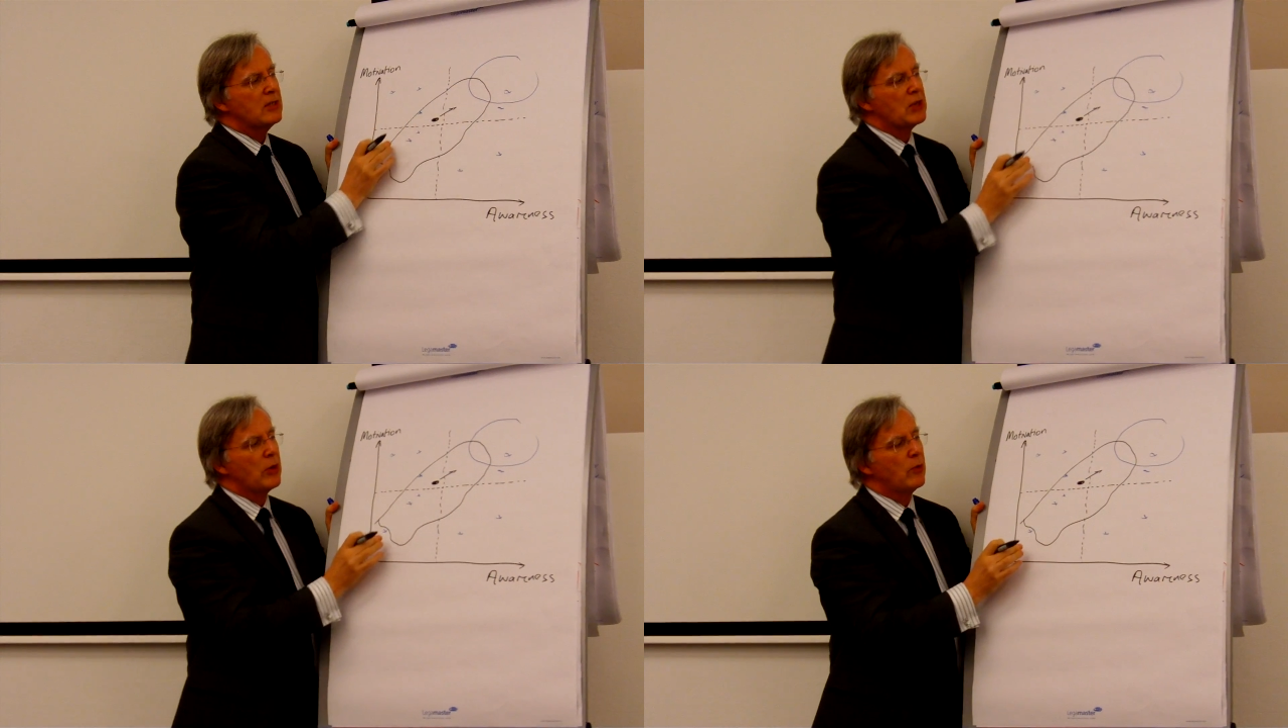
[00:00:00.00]

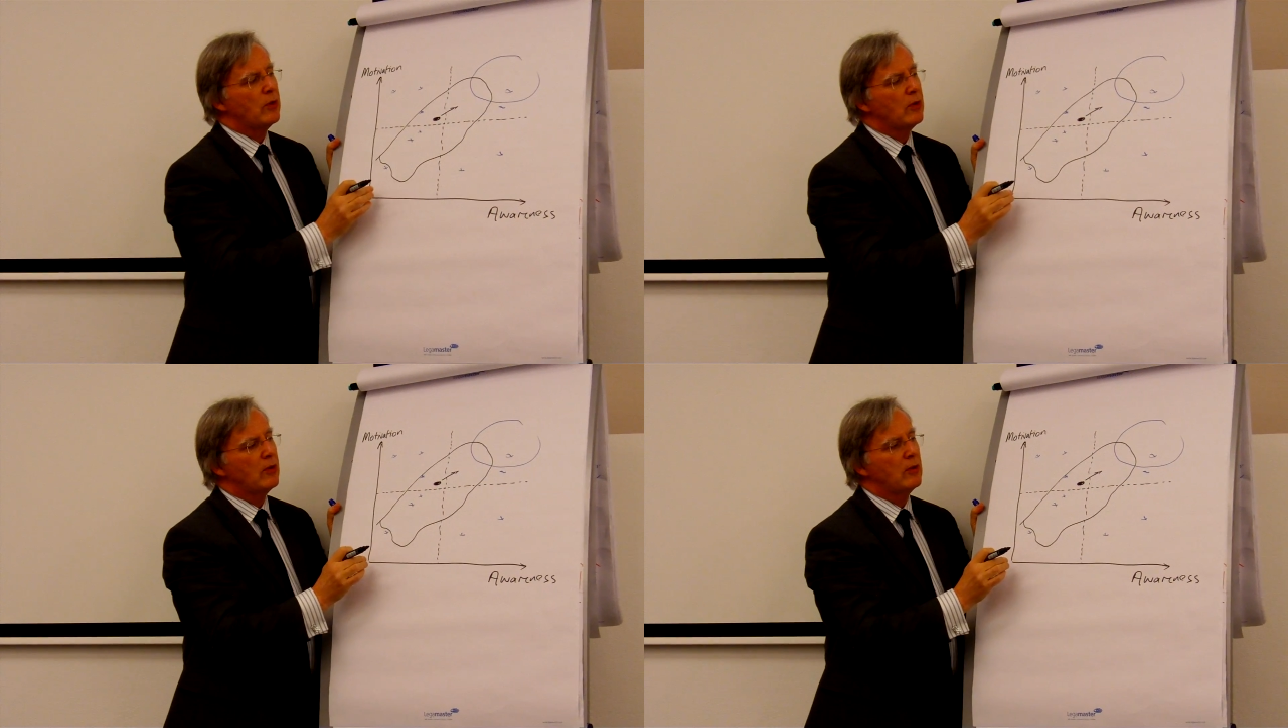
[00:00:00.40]
So
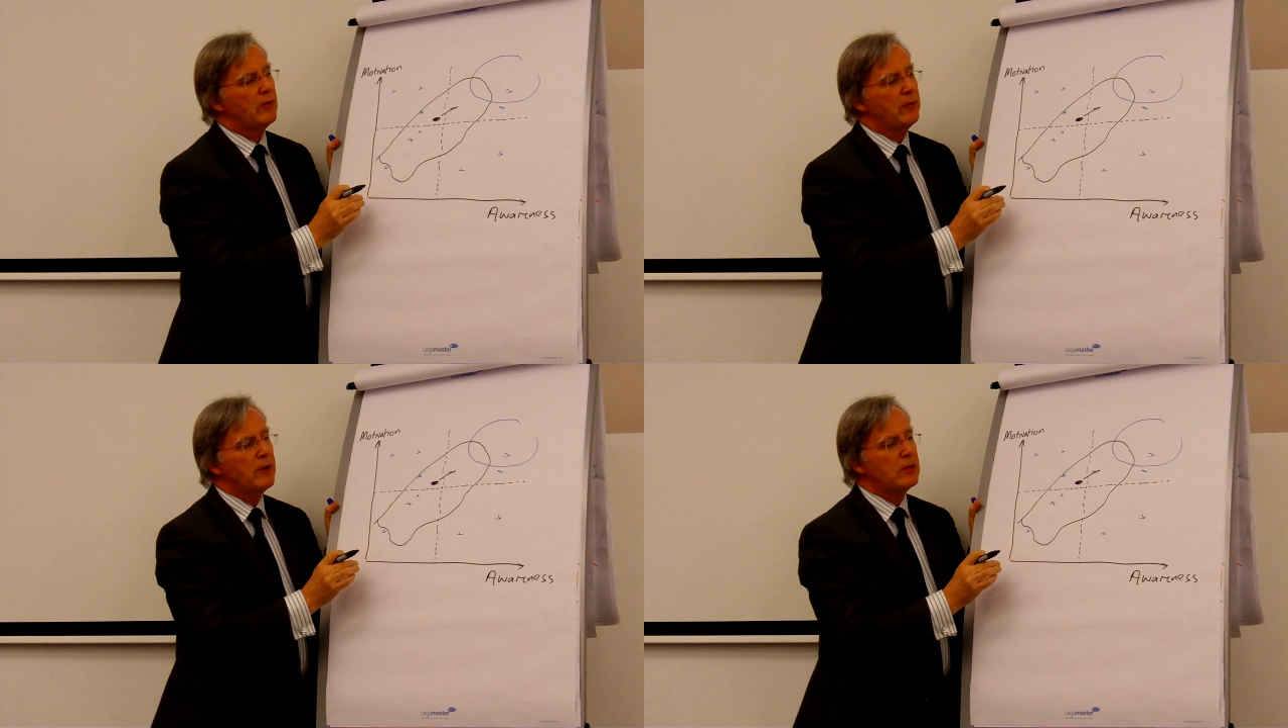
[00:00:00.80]

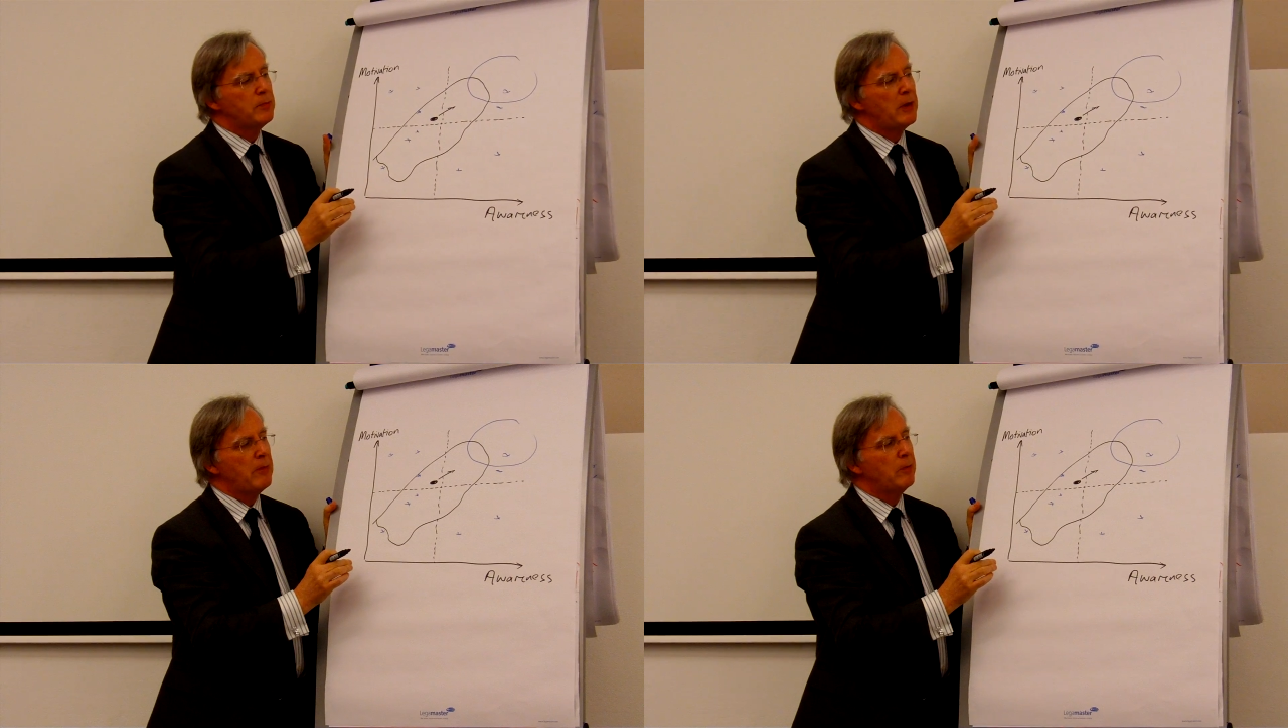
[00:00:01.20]
the
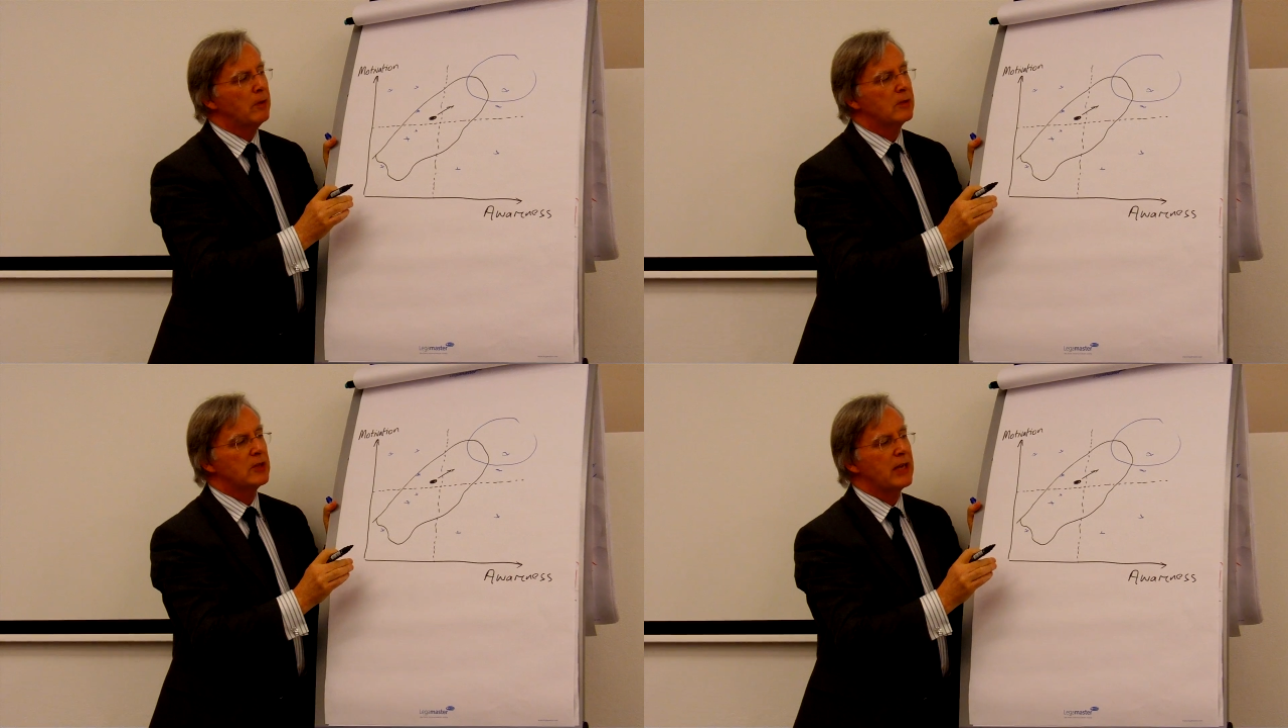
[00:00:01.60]
first
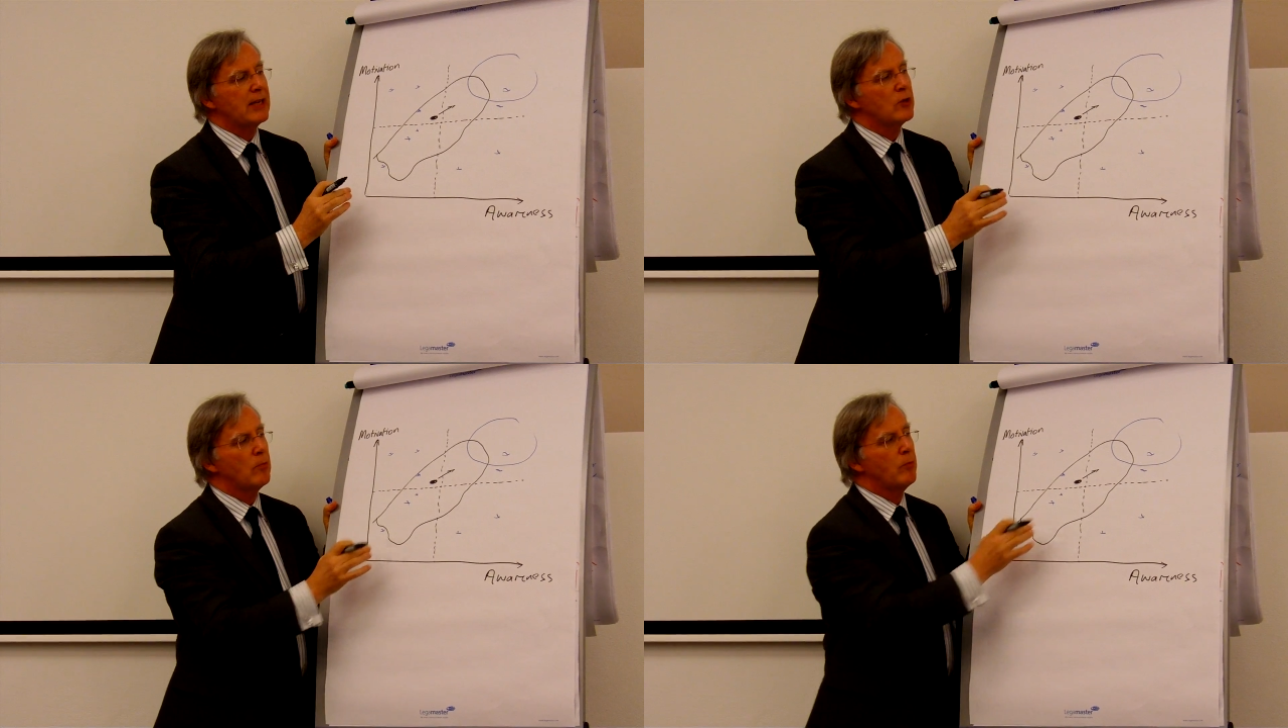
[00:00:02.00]
people to
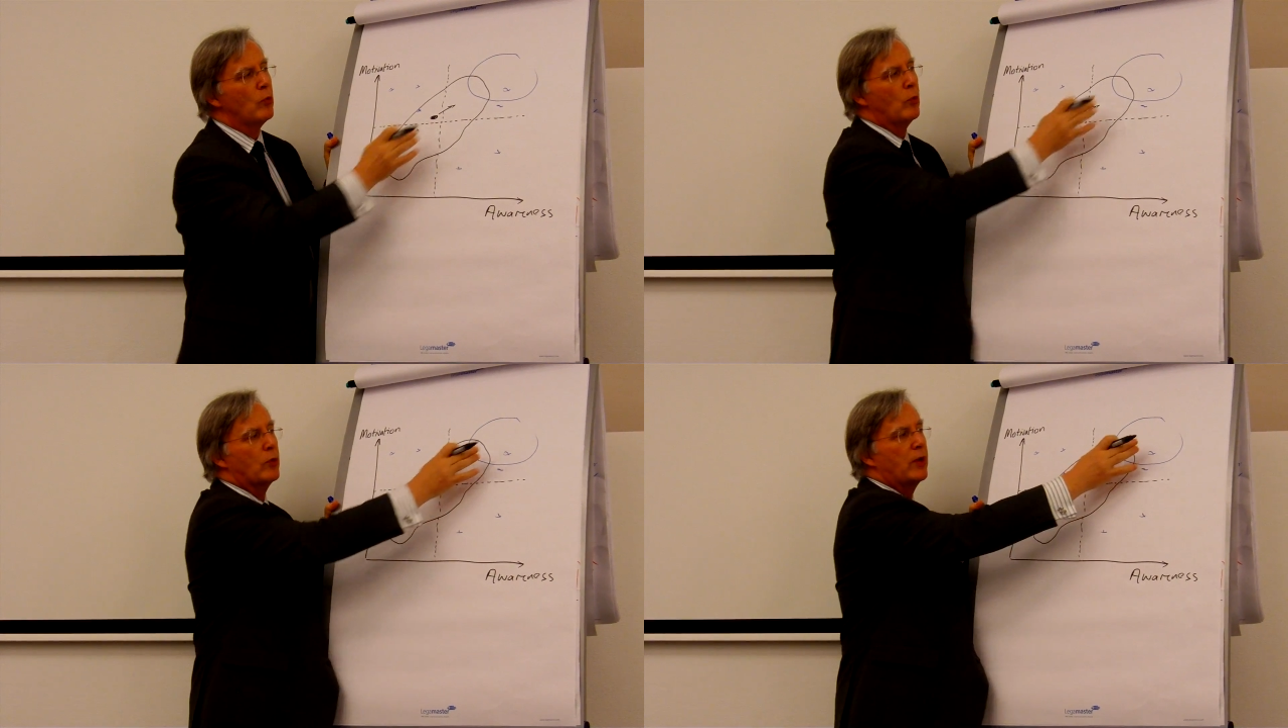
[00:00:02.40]
get on
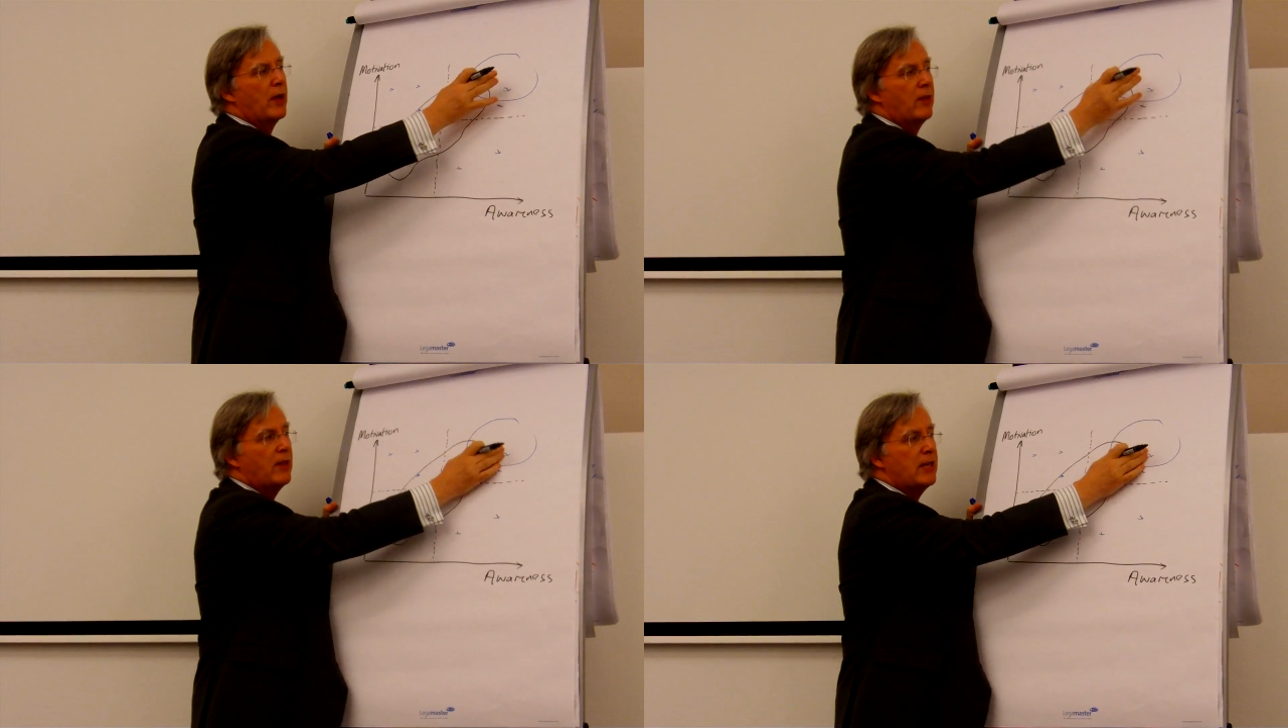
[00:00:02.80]
board
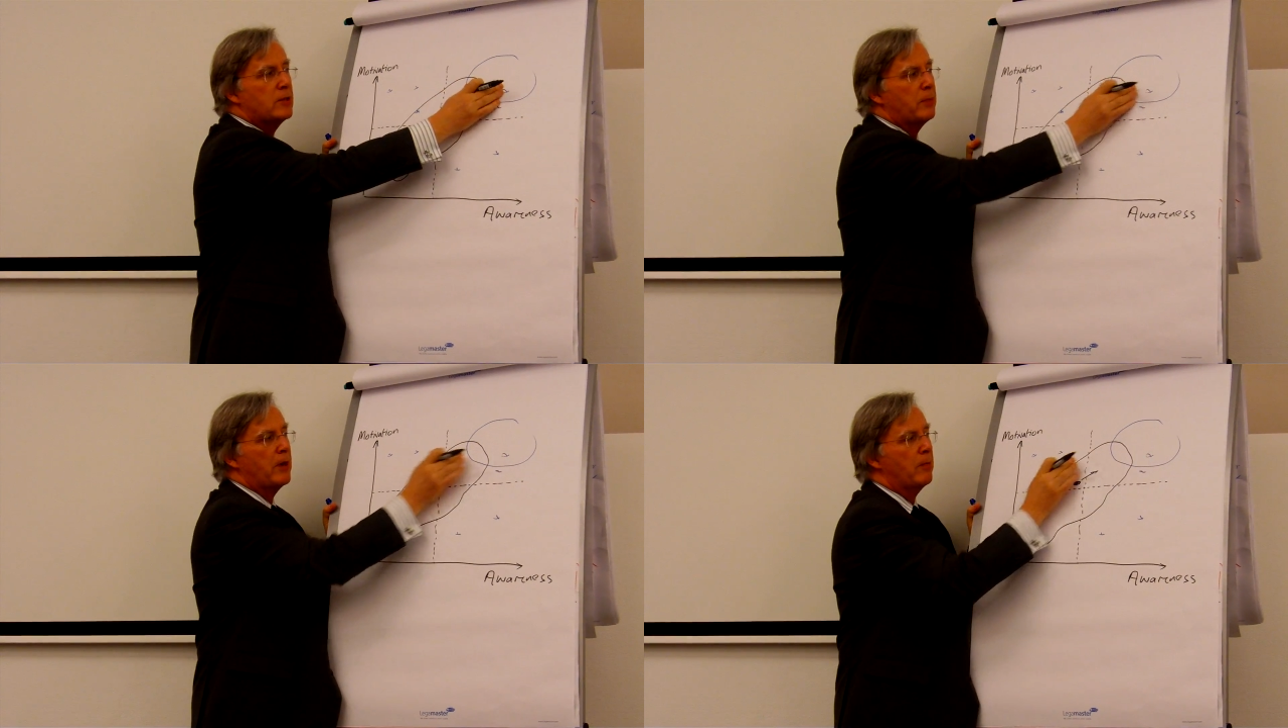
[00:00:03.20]
are
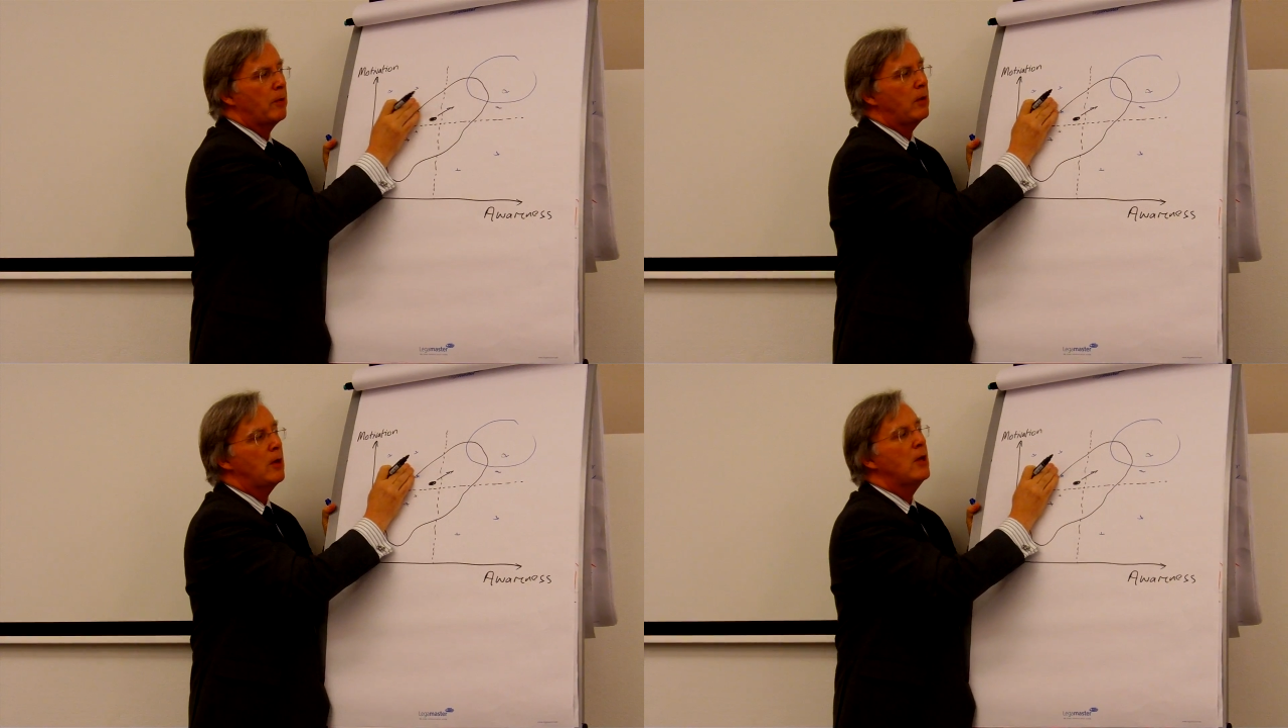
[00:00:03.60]
these
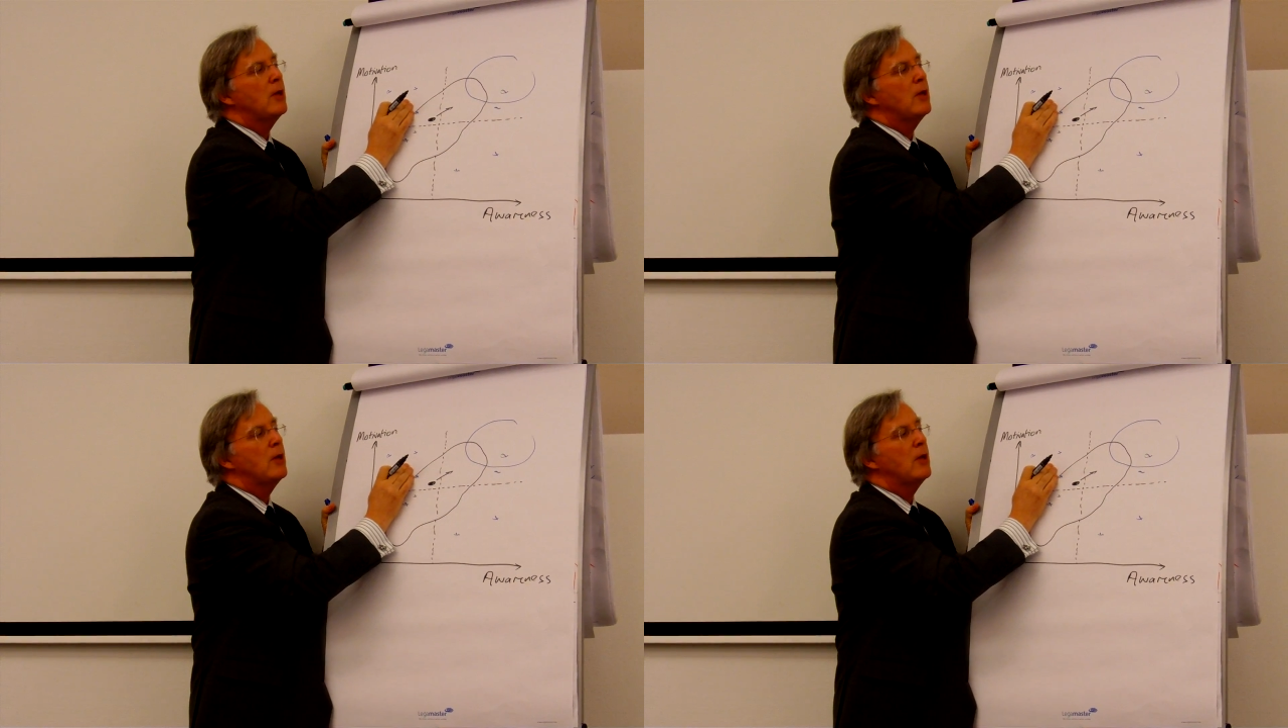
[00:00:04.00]
people,